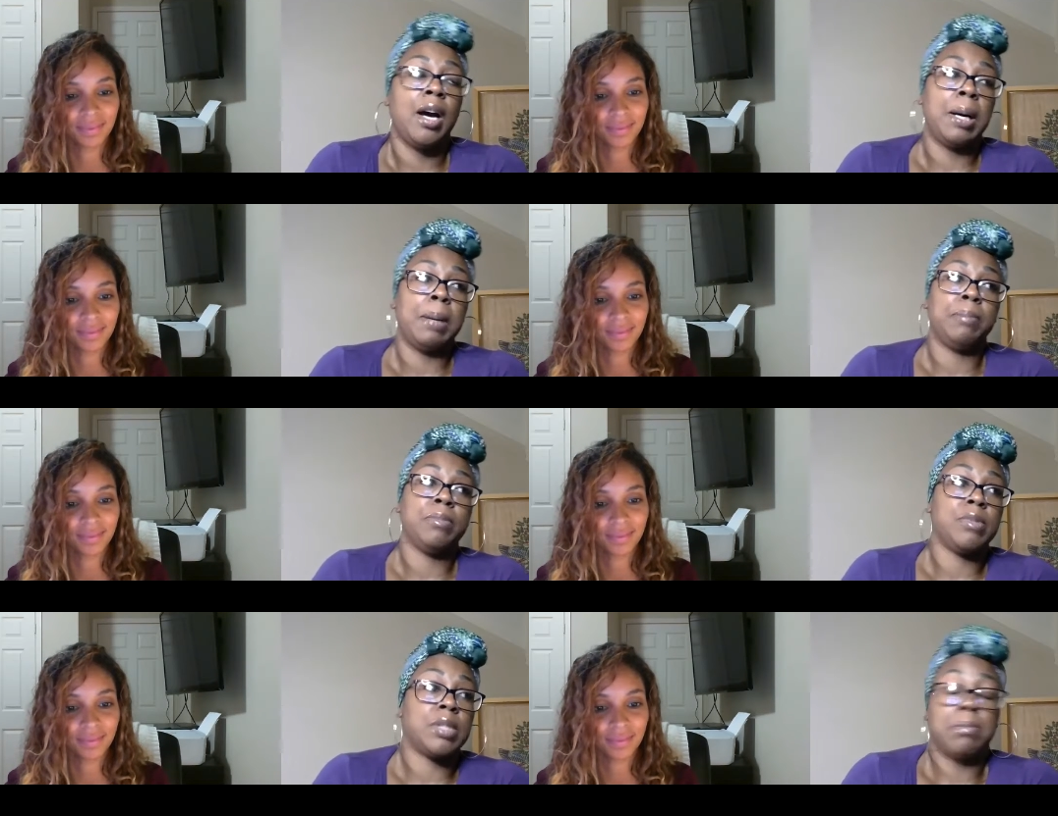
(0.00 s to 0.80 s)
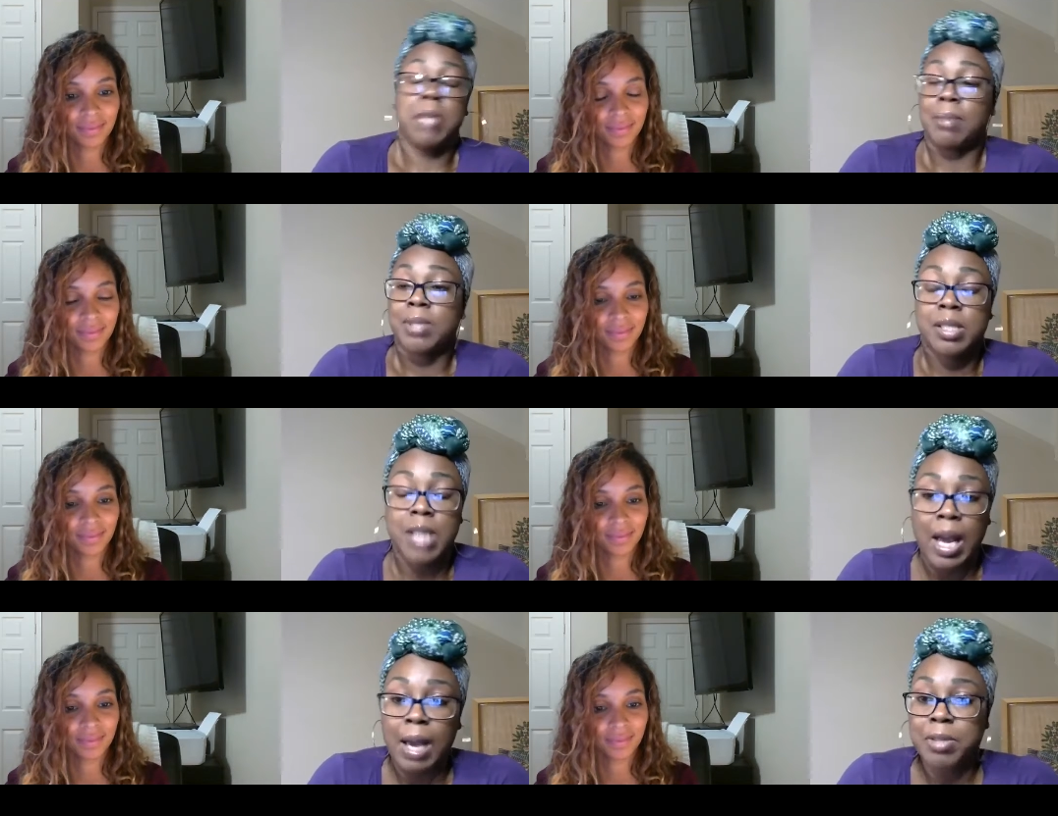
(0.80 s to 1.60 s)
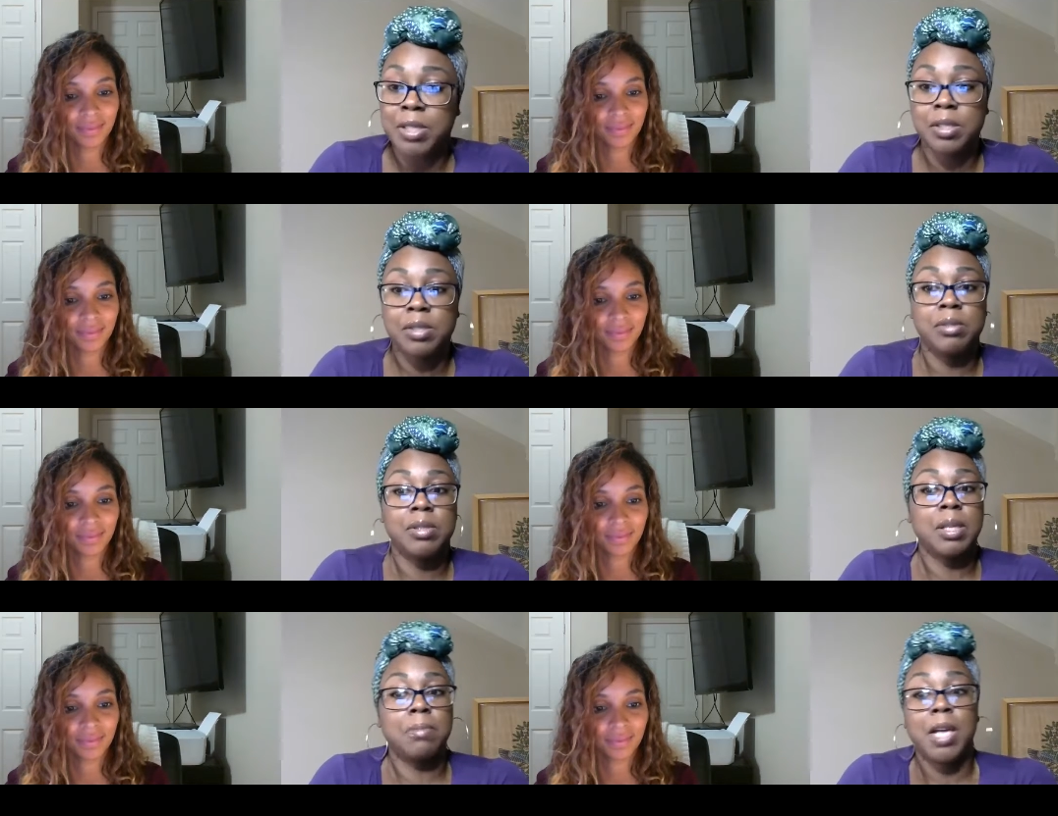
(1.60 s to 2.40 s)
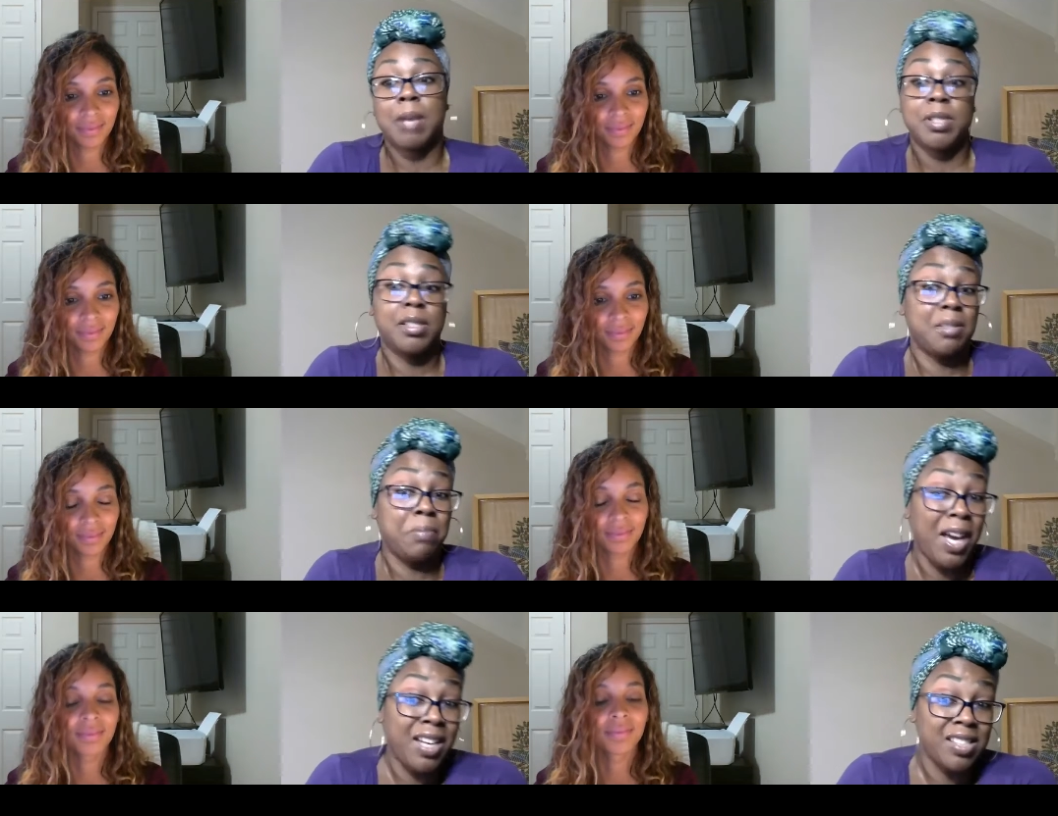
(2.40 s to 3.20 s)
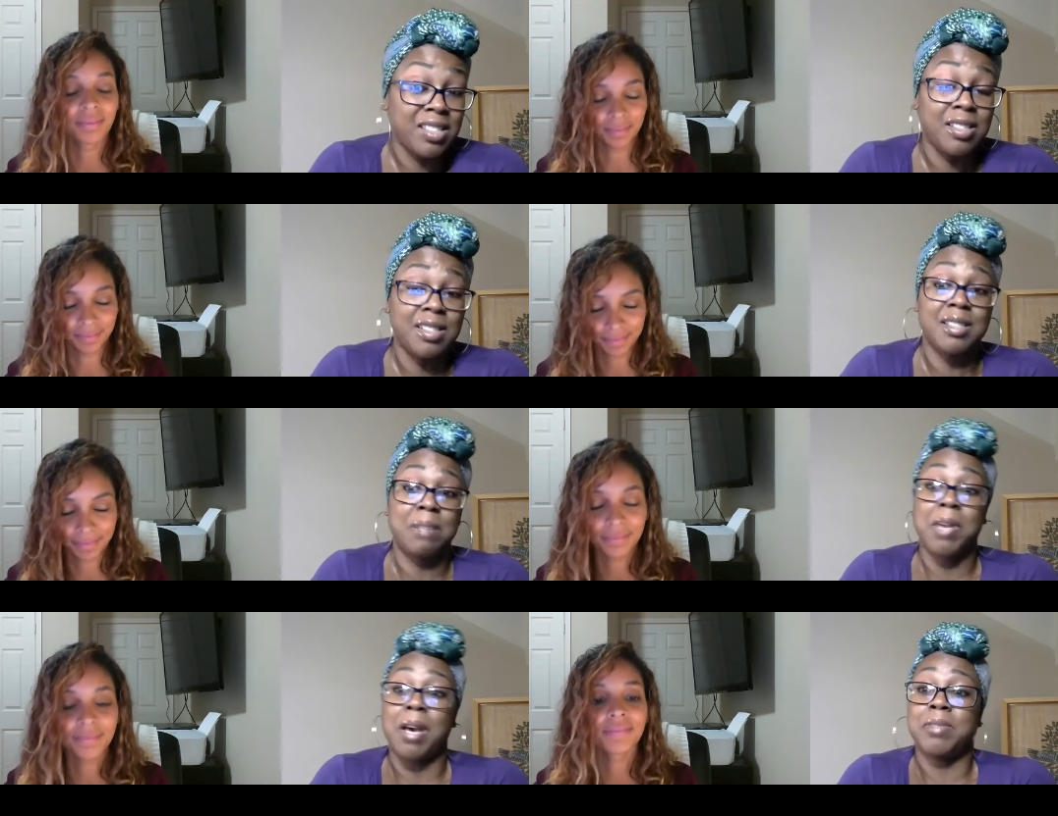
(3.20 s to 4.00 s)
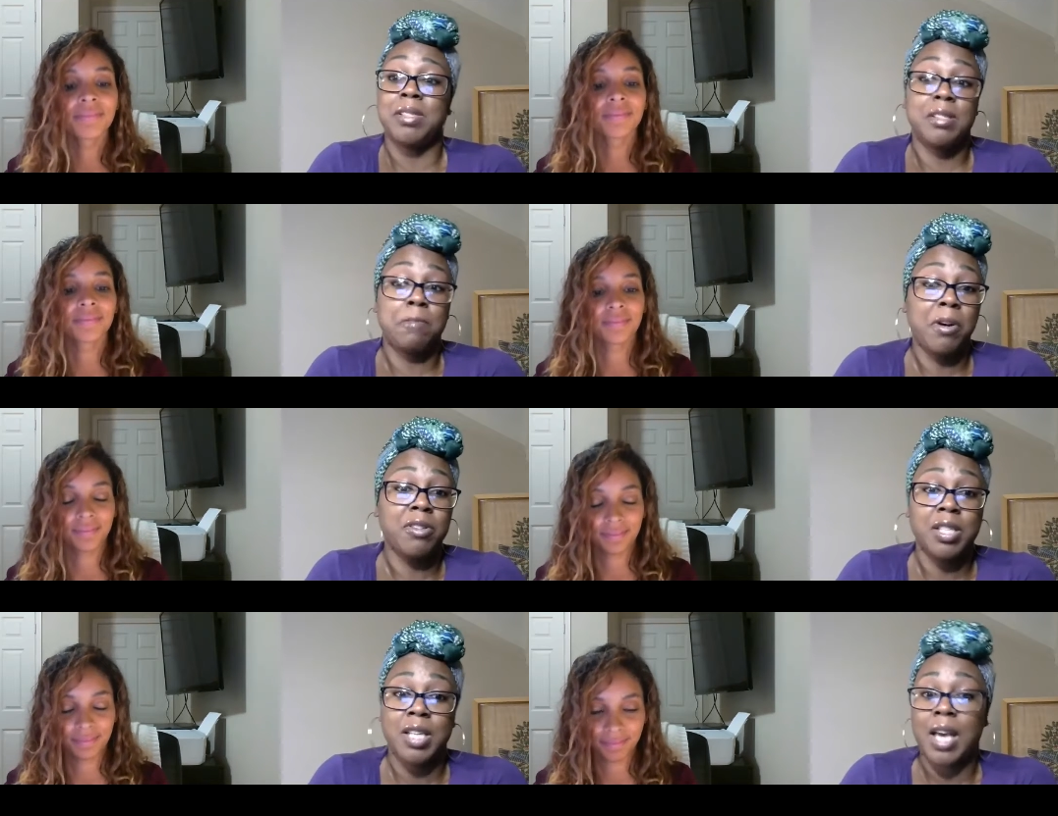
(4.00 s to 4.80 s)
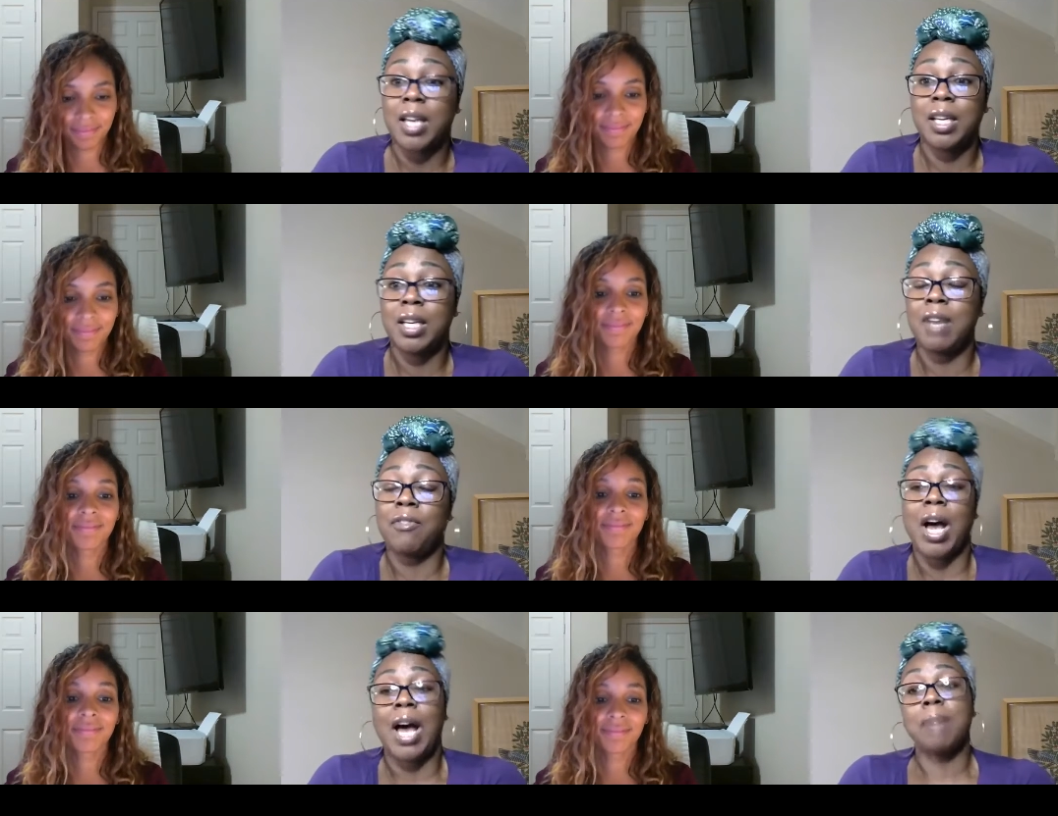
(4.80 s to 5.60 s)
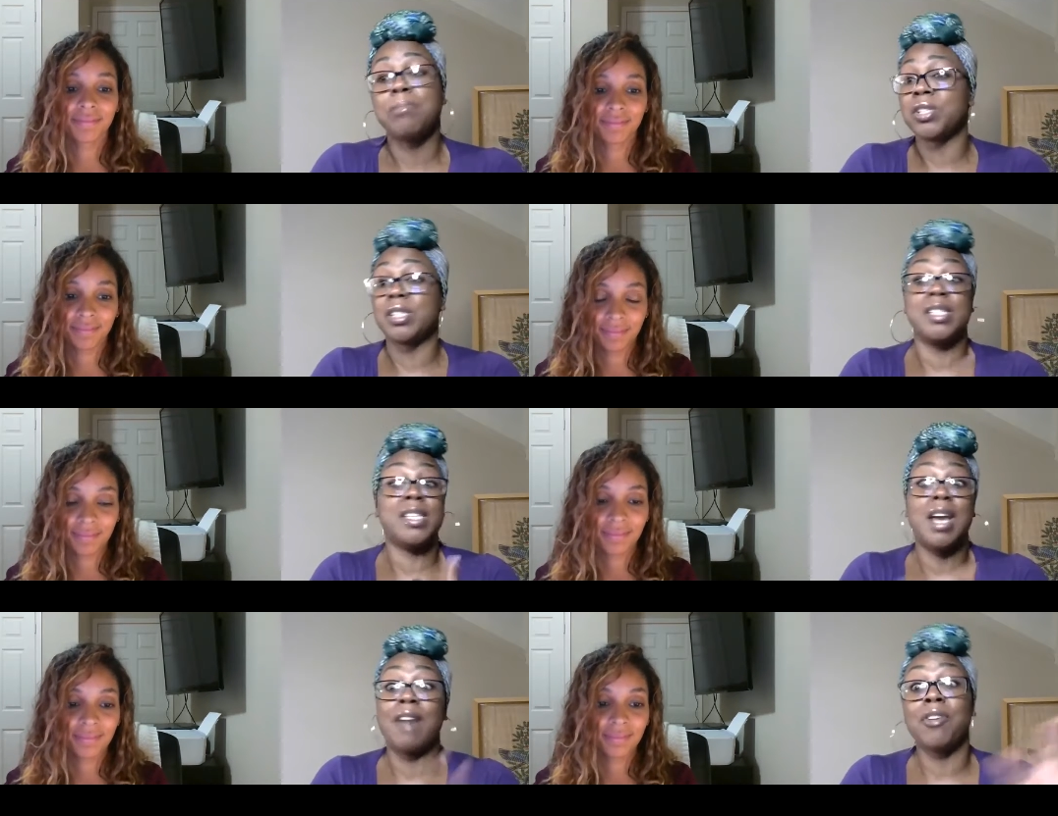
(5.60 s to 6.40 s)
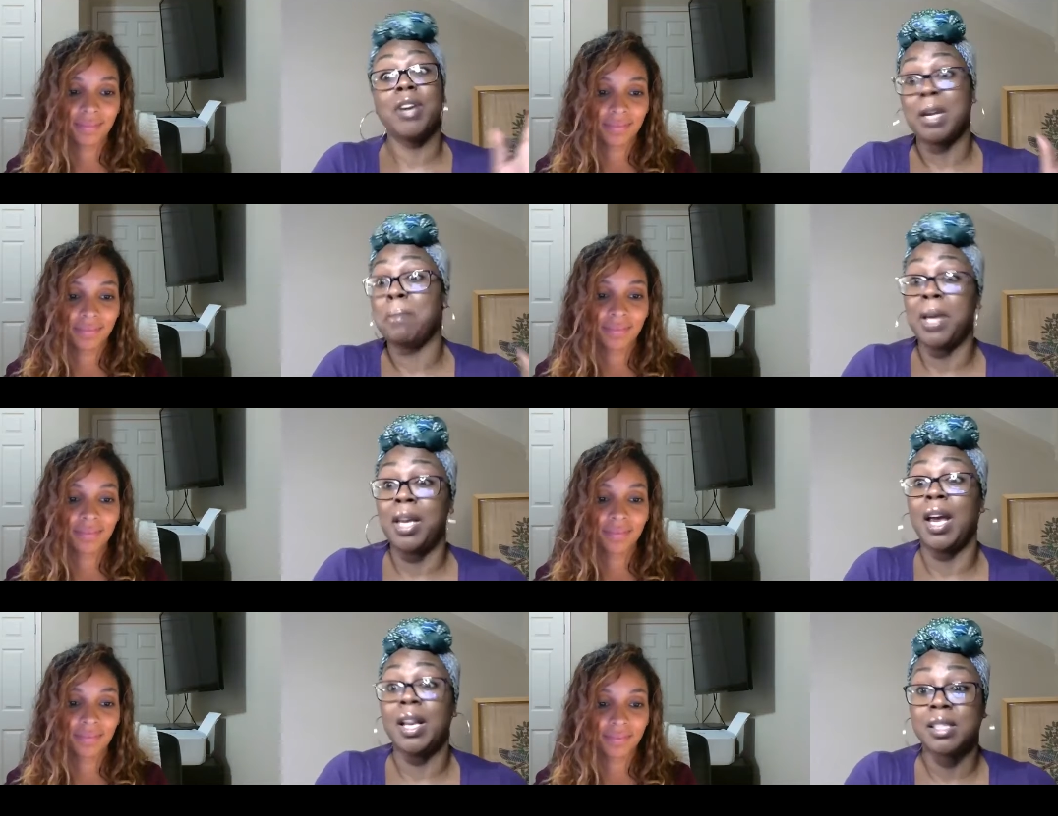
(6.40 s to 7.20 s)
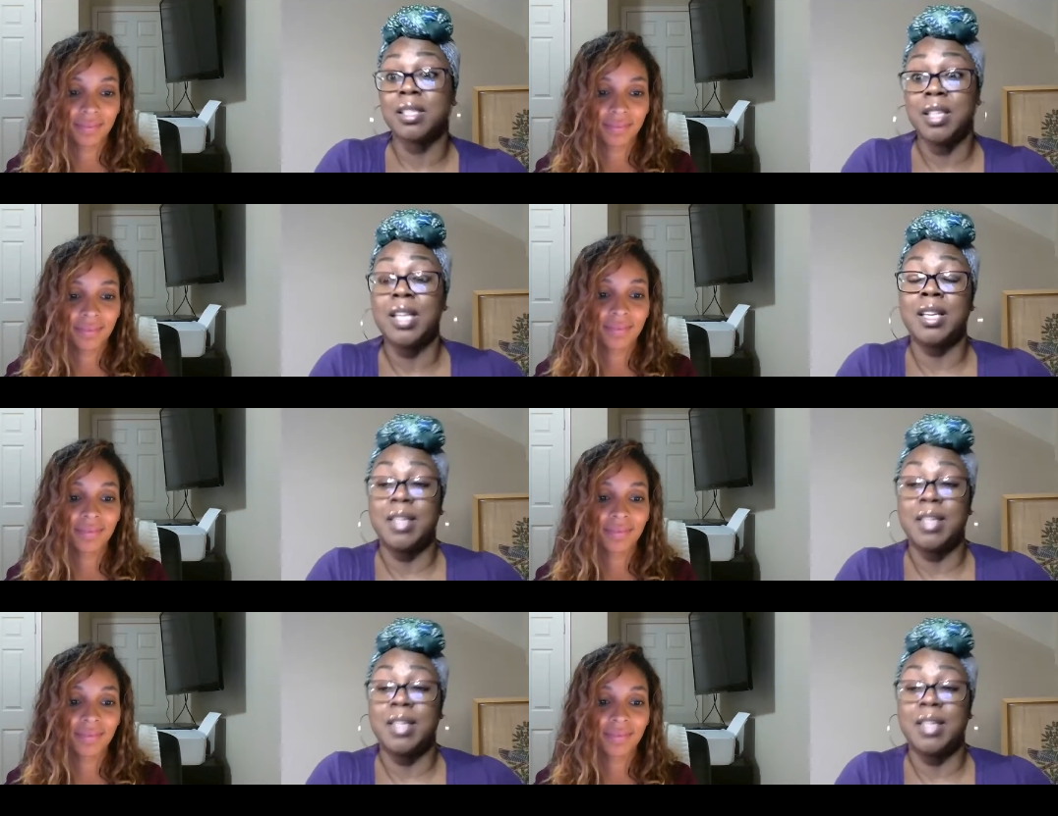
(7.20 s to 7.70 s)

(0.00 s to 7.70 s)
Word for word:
Speaker 1: um, sometimes it's the aptitude, sometimes it's the patience, sometimes it's the personality level. I'm just never going to be as good at